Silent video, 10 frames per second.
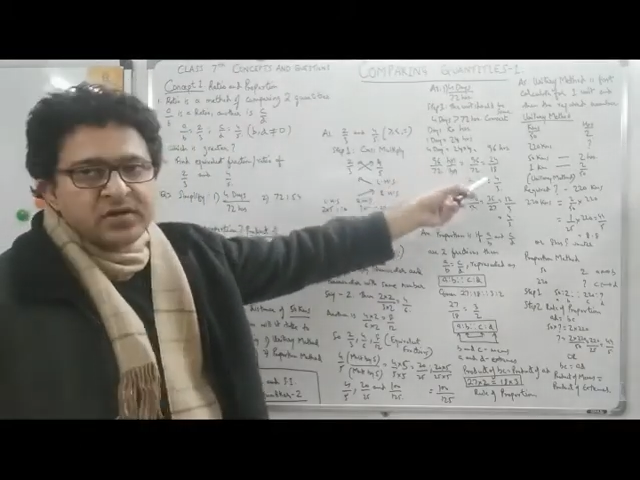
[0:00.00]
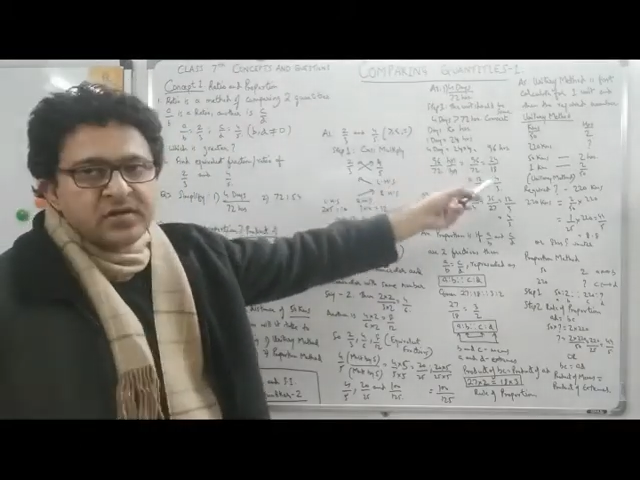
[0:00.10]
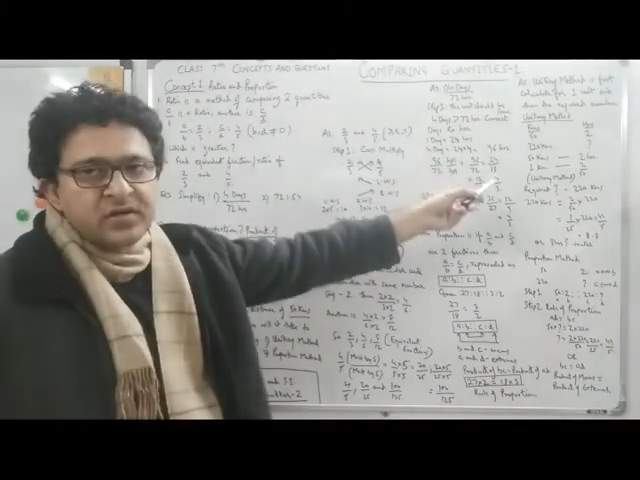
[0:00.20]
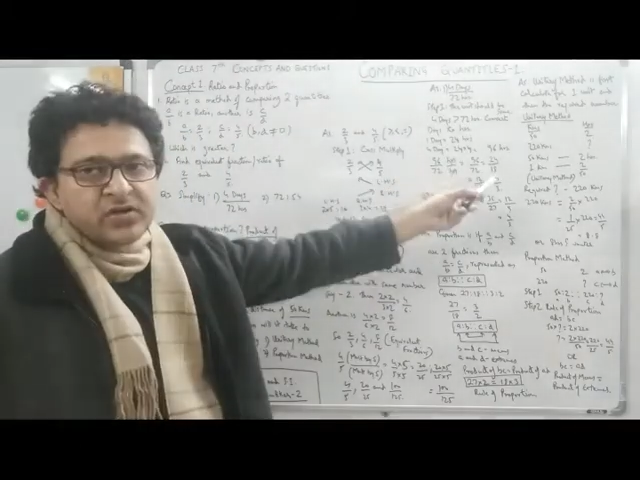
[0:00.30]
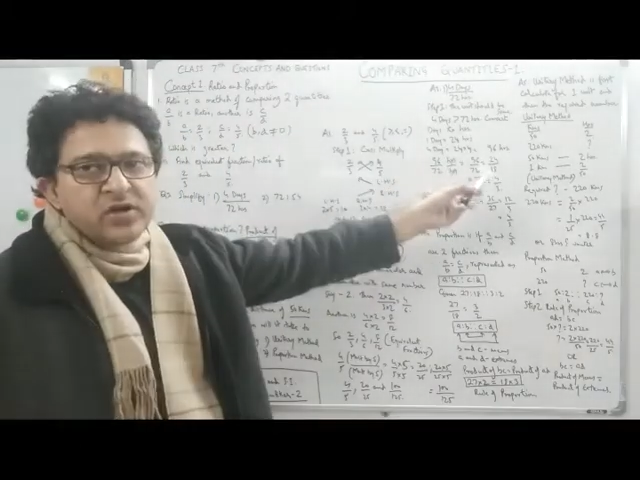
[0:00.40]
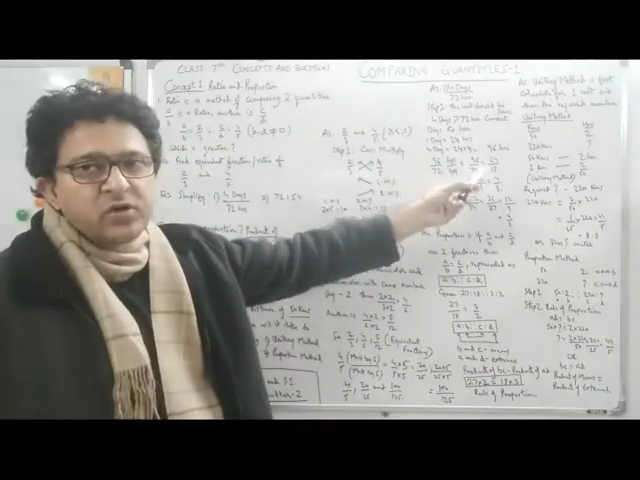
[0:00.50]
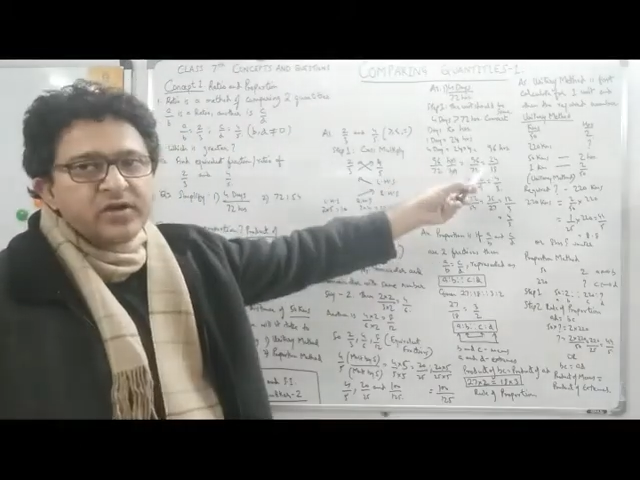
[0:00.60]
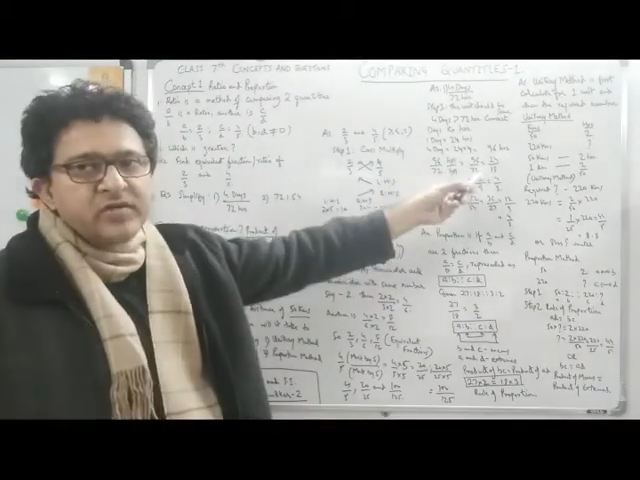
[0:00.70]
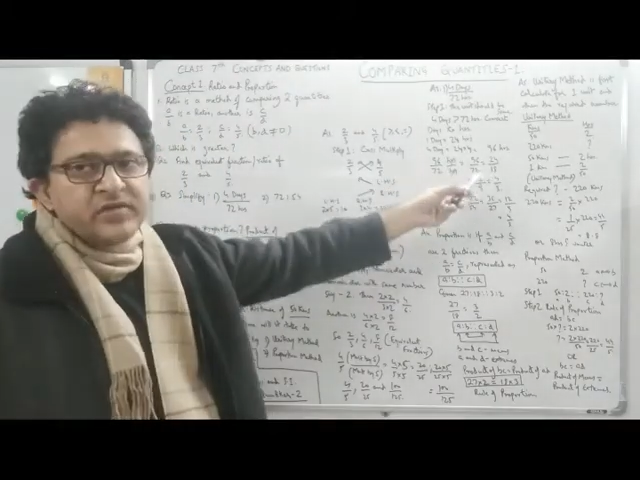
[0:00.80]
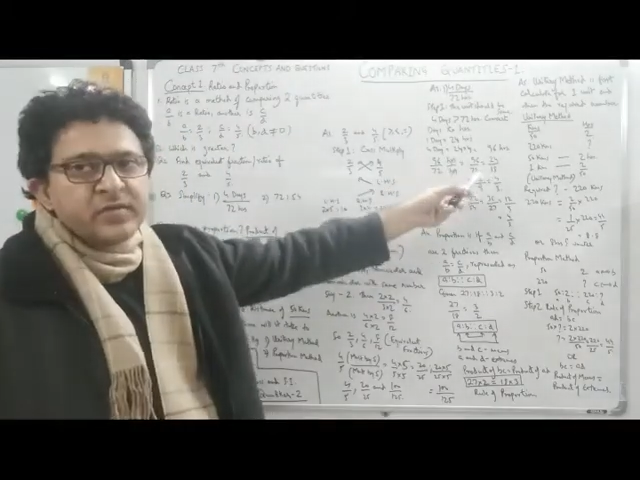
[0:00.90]
You can do it
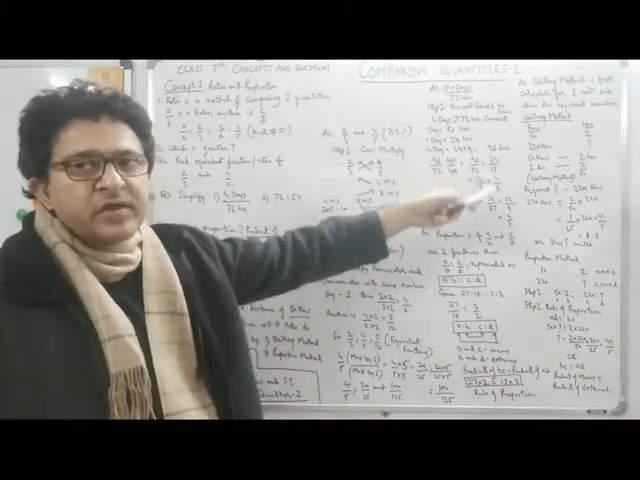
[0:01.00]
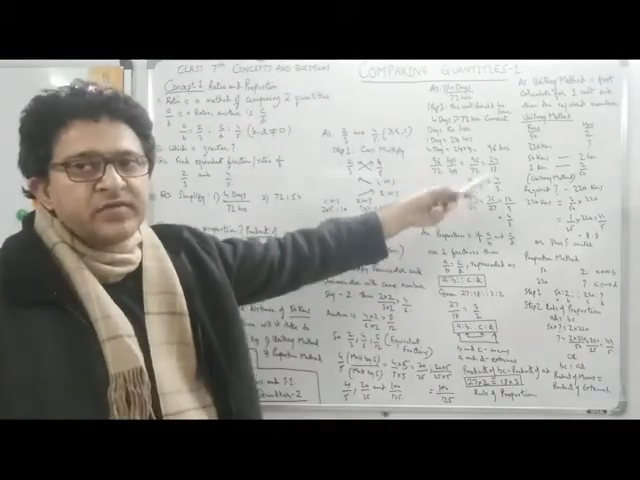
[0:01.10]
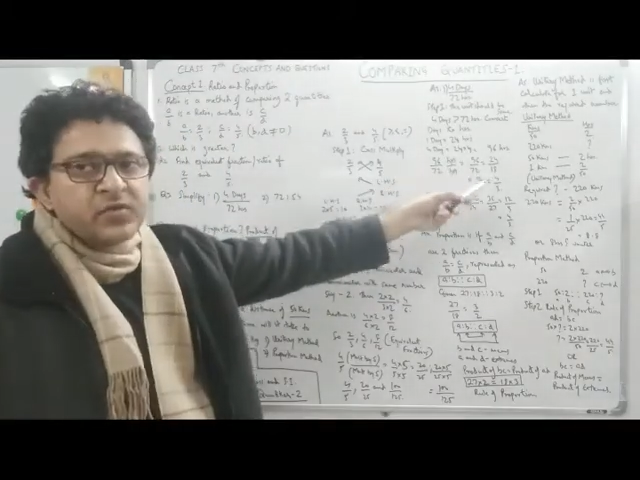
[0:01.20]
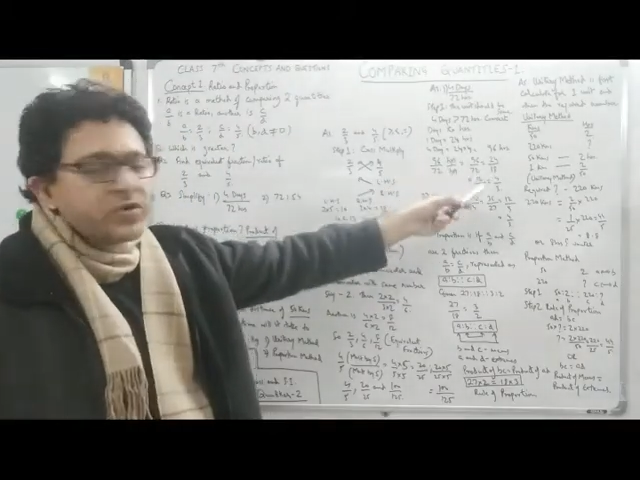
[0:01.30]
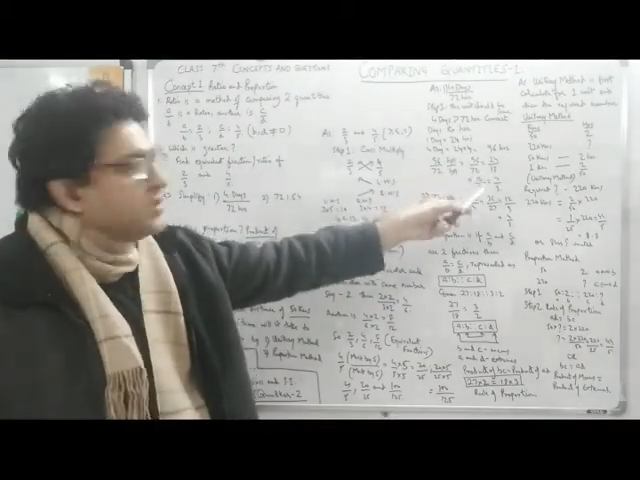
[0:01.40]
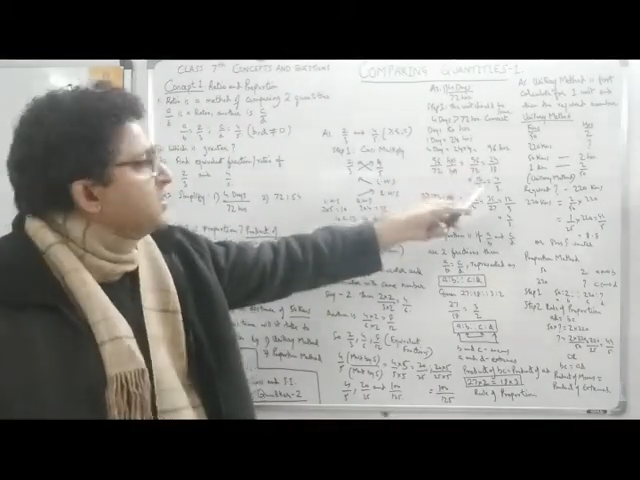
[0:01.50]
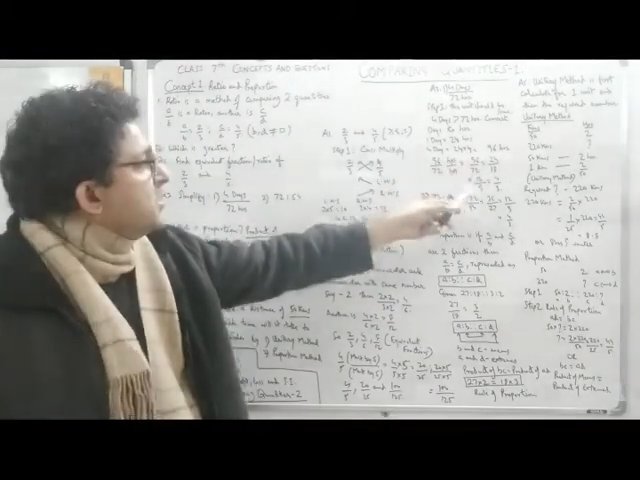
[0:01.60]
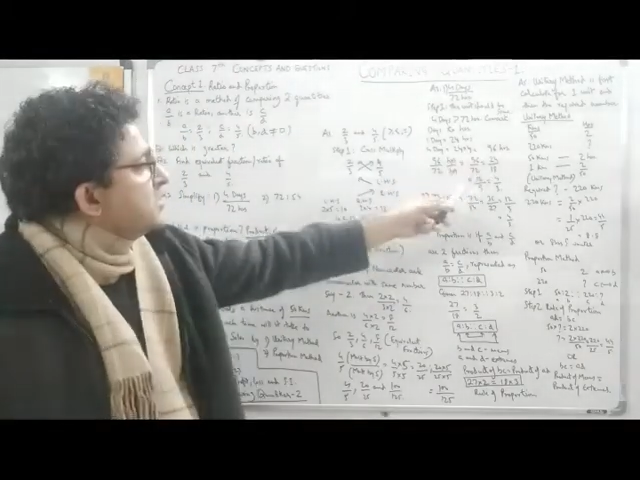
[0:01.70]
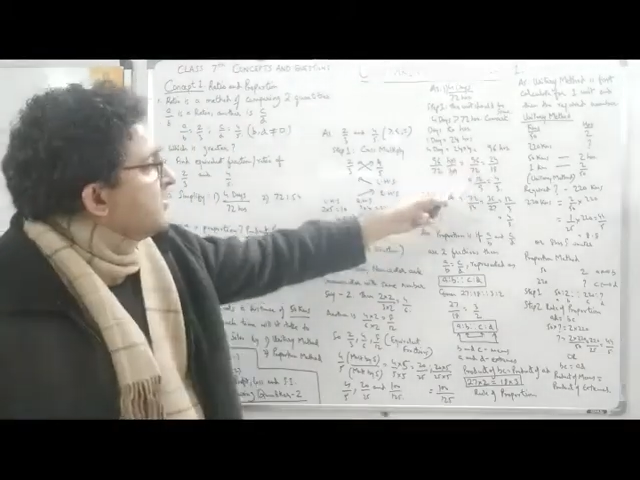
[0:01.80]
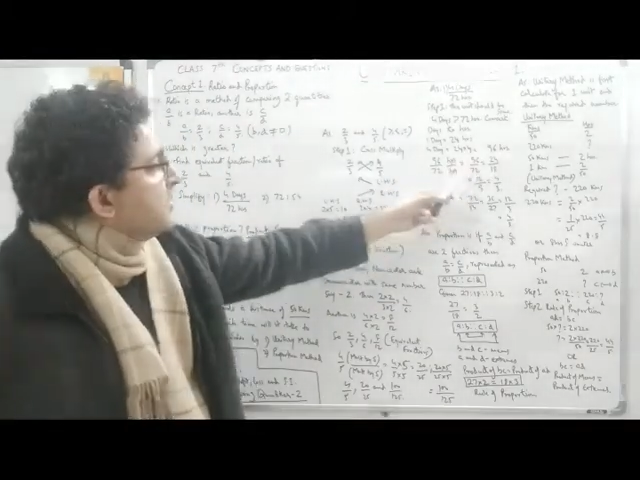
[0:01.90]
even by 4.
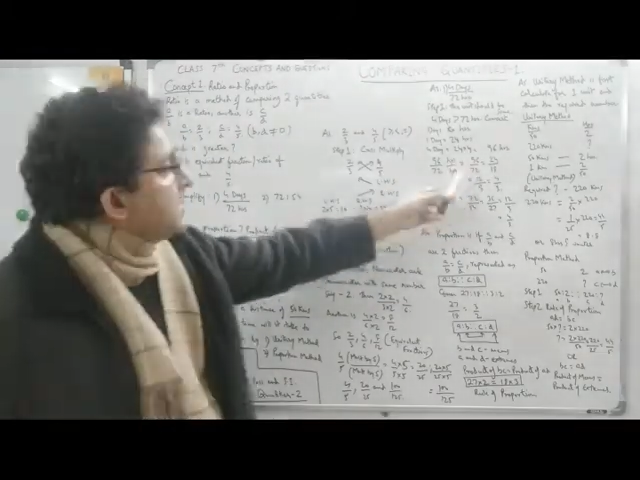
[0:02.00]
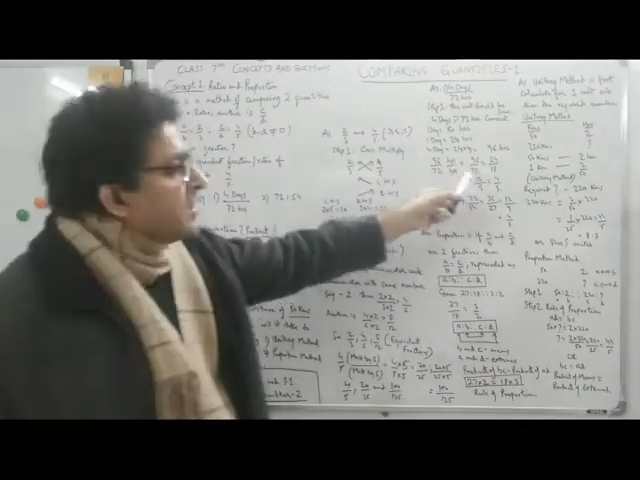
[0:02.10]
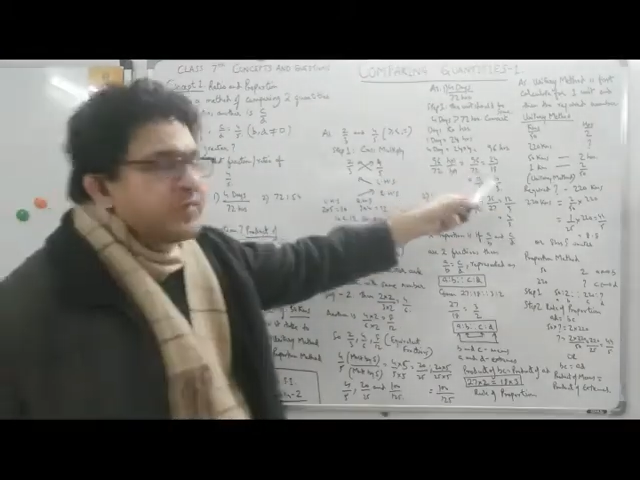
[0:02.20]
So I'm done by